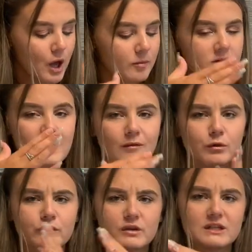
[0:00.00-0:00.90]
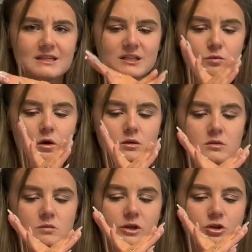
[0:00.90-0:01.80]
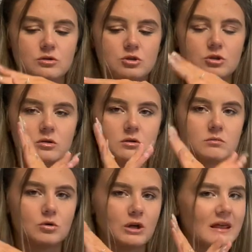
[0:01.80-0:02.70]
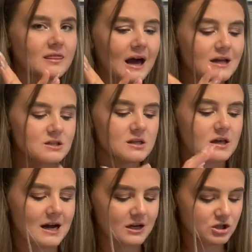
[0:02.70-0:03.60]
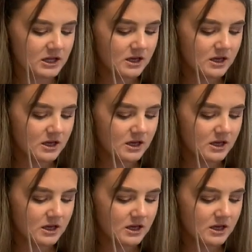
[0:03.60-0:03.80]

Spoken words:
but they now moved to the scissor ones, which shut more like that, so they're actually...